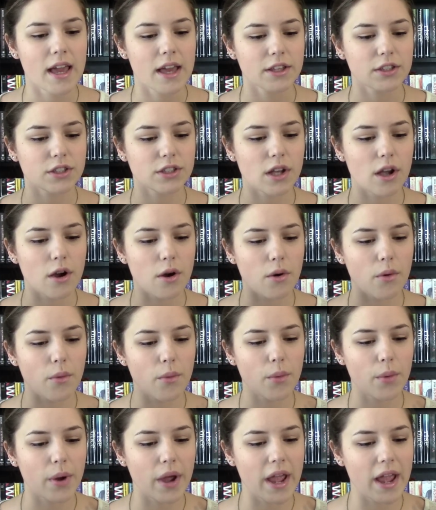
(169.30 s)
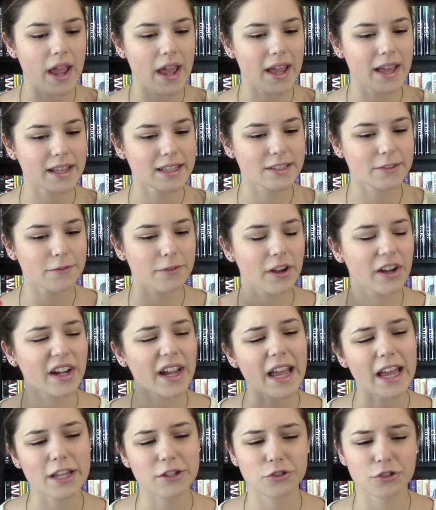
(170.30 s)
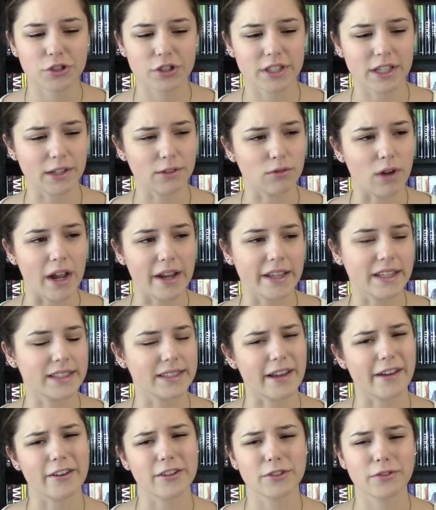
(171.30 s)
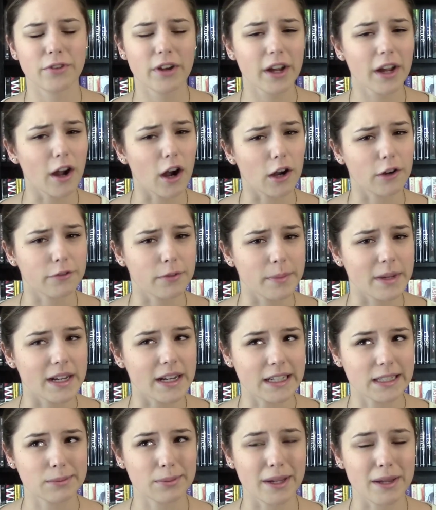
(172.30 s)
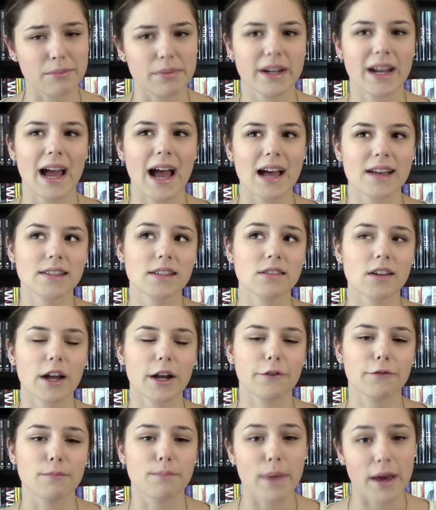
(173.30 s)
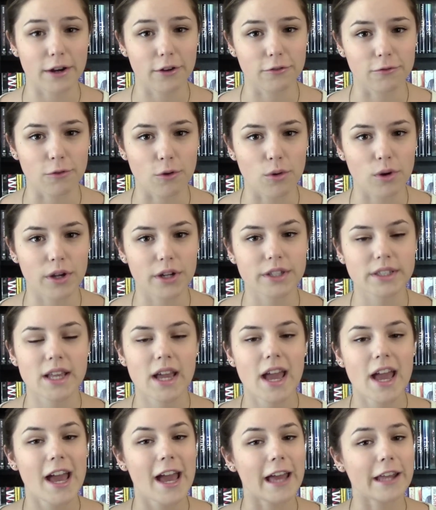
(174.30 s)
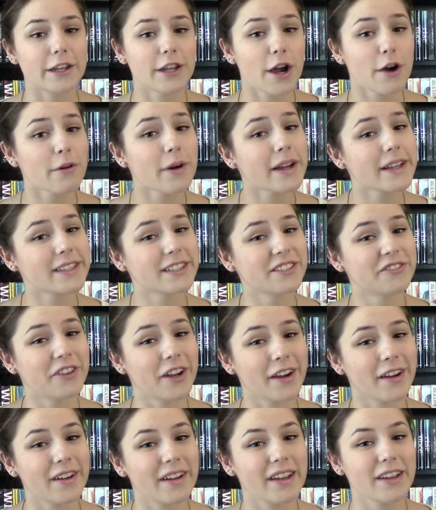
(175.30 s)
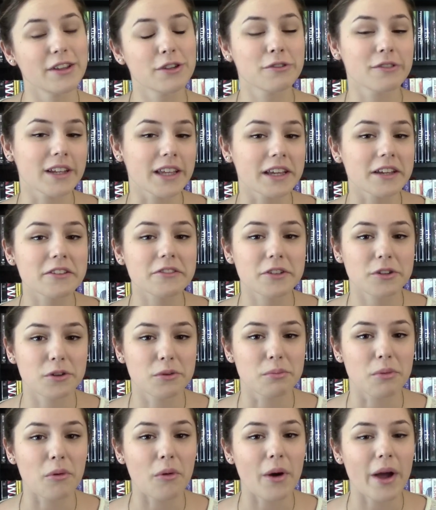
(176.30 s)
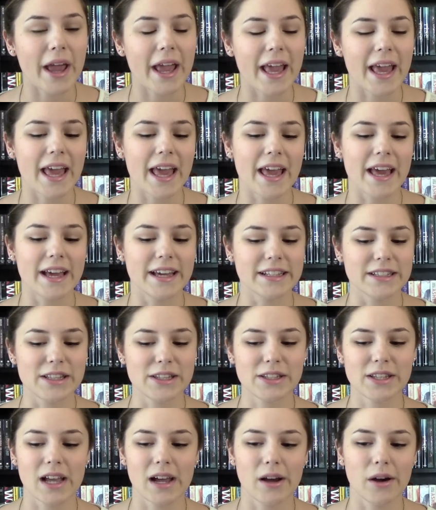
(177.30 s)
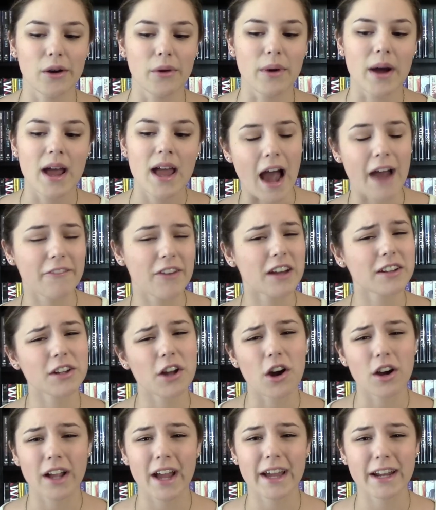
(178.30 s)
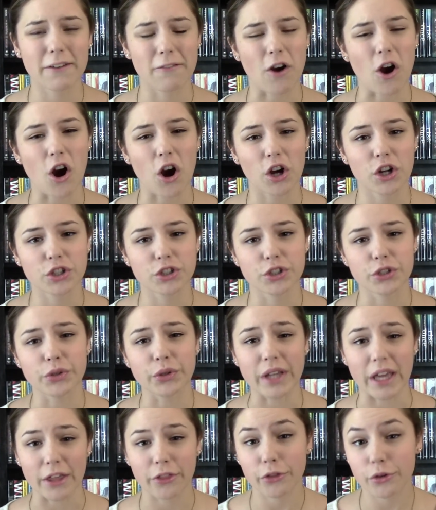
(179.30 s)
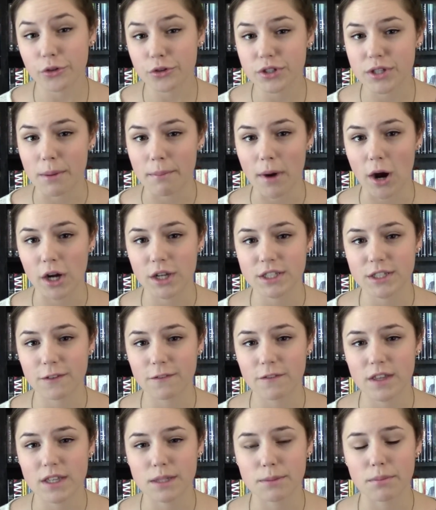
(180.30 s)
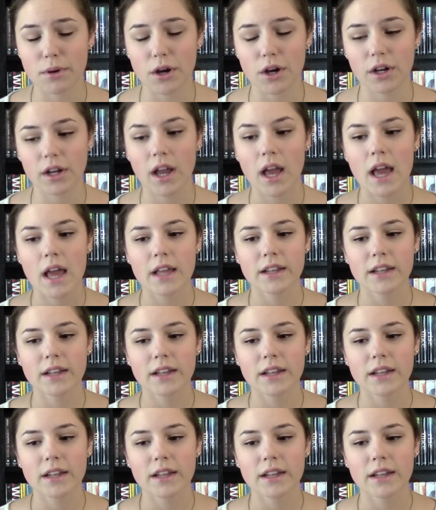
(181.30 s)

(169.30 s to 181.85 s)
So it's a very interesting writing style. It's very hard for me to explain, but it has a lot of metaphors. And Noah is a very unique little boy, and so I found it kind of hard to get through some parts of this book.